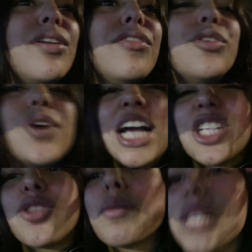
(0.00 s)
interview, I
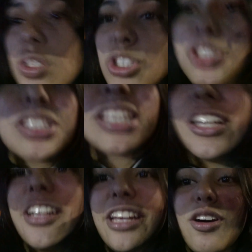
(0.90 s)
showed my social
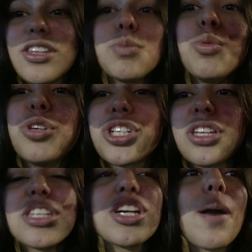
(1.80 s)
security and all this bullshit,
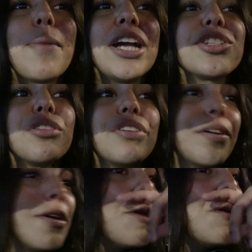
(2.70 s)
they took a picture of it,